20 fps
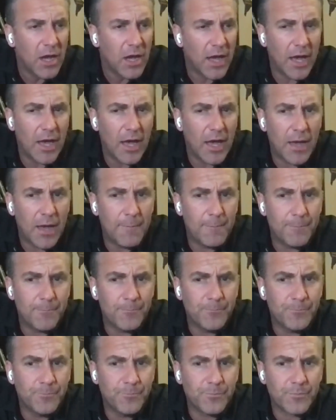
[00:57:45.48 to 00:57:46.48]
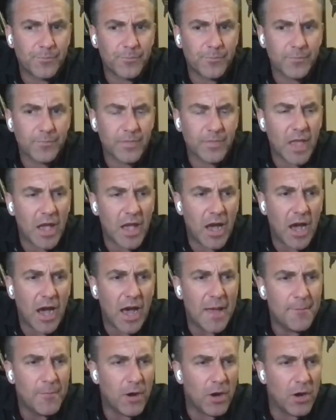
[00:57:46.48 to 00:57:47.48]

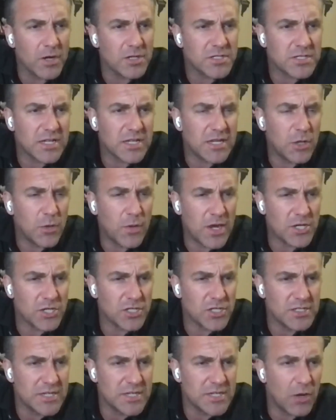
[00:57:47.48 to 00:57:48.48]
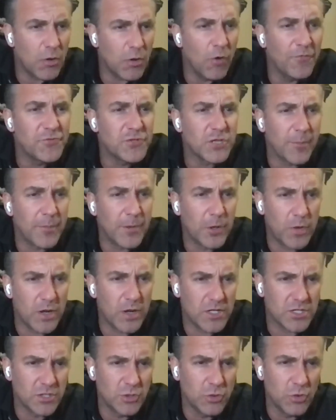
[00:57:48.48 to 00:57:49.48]
I'm asking questions here, off-topic
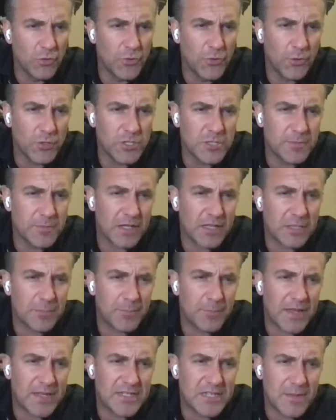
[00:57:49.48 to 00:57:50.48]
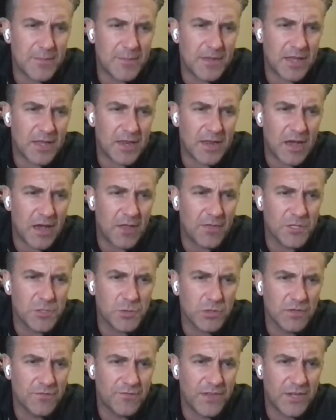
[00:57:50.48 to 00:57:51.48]
question. Your thoughts about the pandemic and how
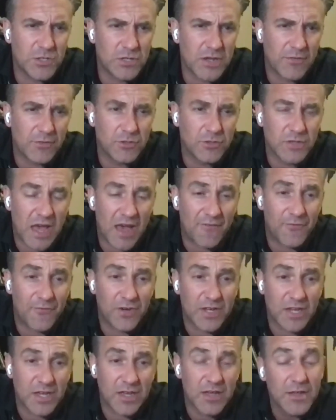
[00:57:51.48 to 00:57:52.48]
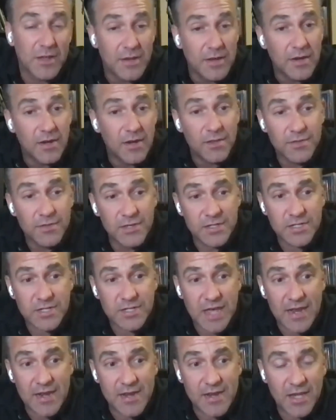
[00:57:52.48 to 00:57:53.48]
this will affect travel to Africa
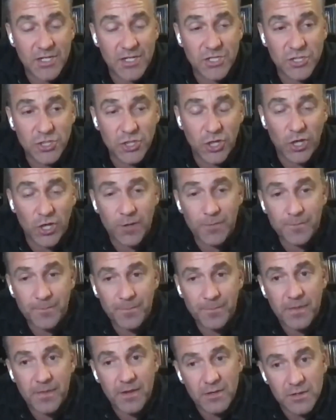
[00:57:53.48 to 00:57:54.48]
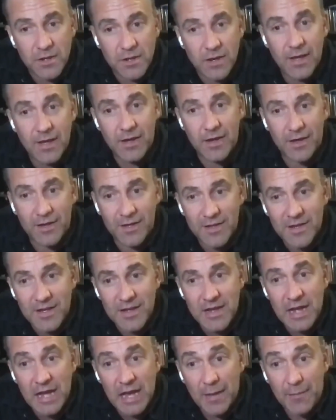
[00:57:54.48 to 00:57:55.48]
this and next year.
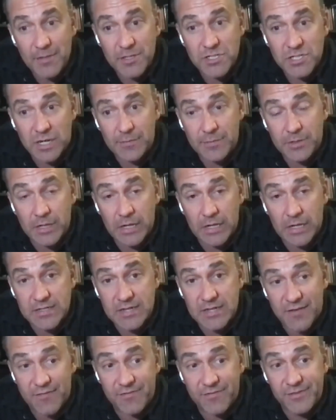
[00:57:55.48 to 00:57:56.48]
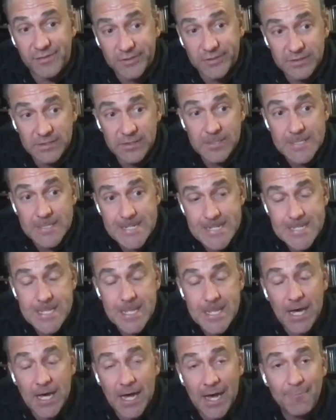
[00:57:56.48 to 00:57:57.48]
How much time do you guys have?
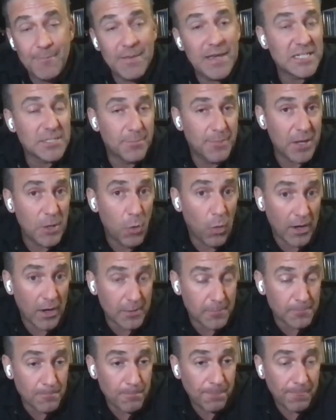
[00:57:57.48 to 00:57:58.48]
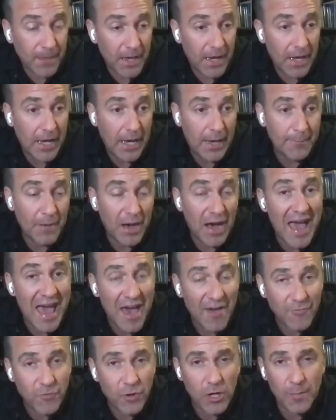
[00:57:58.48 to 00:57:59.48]
It's a big one. I
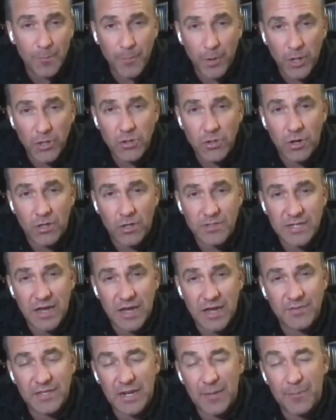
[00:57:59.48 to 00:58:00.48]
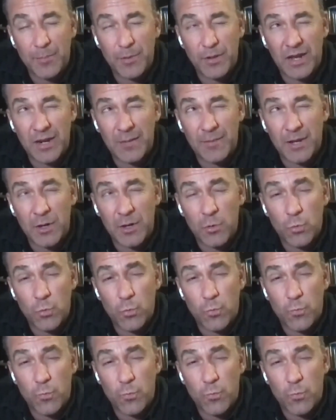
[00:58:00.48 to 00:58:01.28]
have got a podcast out that I put out about